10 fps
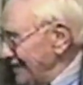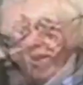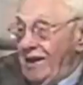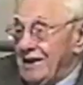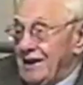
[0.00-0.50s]

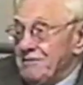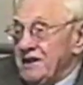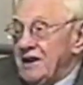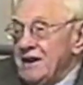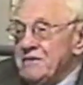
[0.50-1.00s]
And I
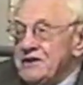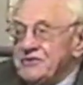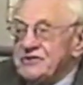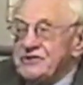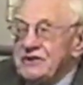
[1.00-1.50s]
became
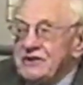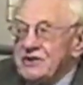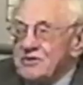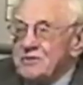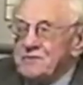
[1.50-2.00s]
interested in a
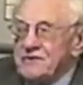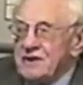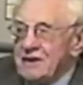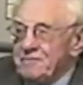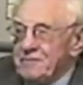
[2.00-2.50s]
group of
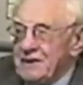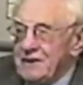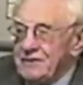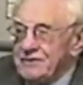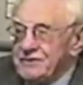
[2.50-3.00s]

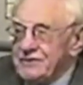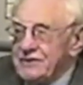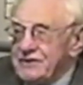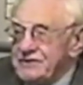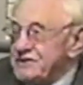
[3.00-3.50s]
compounds,
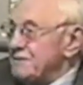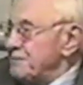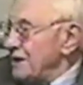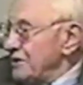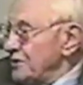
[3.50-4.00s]
the
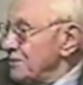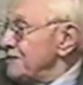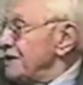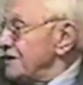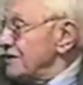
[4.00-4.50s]

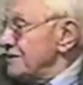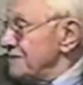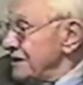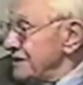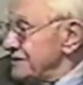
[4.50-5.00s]

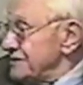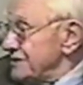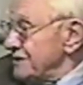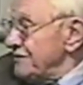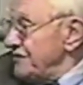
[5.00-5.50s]
sympathomimeticamines,
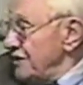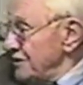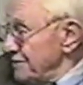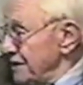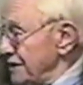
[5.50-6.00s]
the
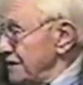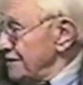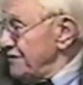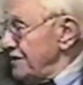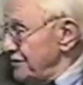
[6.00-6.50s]
amphetamine,
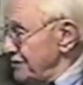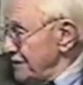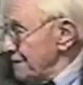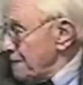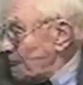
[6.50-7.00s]
ephedrine.